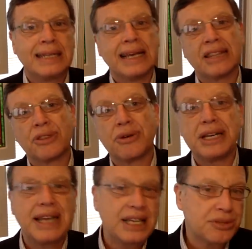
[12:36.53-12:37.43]
that
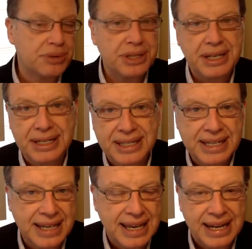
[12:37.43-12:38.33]
30 days really doesn't
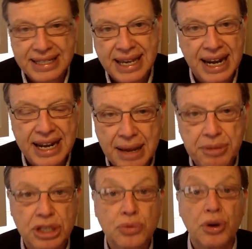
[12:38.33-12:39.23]
kick in. It's kind of
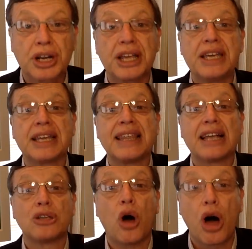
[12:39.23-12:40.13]
nebulous. We're going to kick
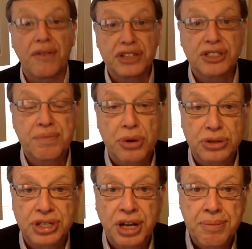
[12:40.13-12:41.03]
that to Office of
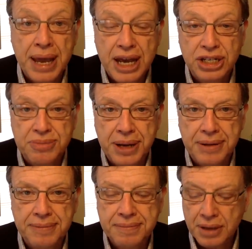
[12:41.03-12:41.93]
Personnel Management.
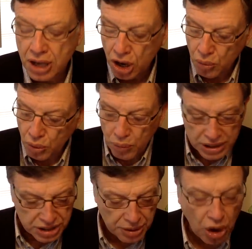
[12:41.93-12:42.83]
Well,
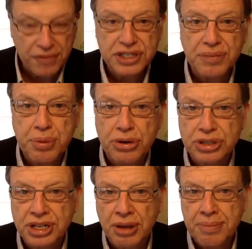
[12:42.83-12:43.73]
what did Office of
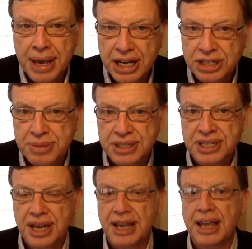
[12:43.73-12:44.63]
Personnel Management
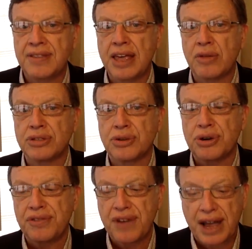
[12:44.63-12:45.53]
say in those
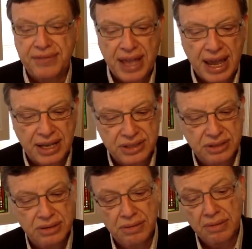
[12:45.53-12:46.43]
35
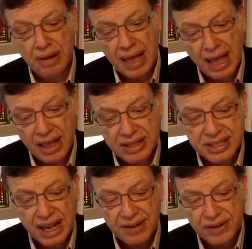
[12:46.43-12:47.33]
days? Well,
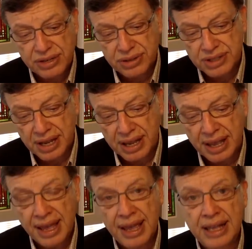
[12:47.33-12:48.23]
it's kind of interesting.
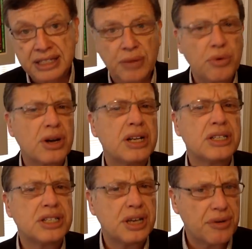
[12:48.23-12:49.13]
It said, we're
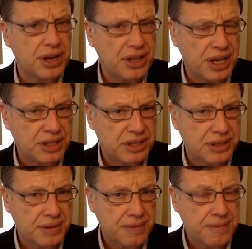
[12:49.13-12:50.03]
considering this,